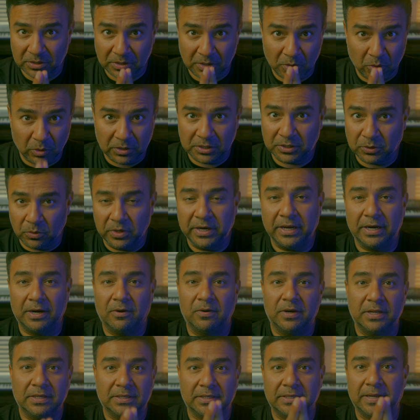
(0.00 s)
a whole story
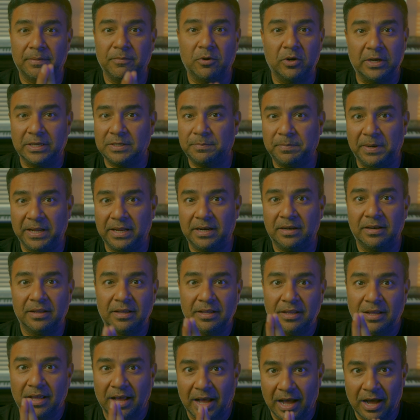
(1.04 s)
around this. I'm going to explain
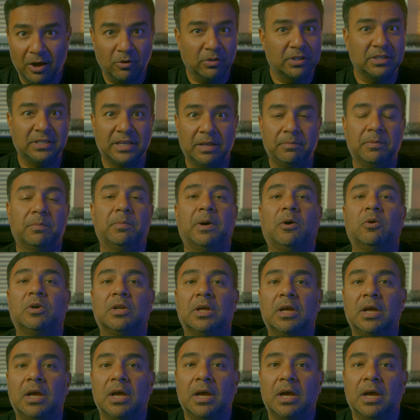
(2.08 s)
how this came about.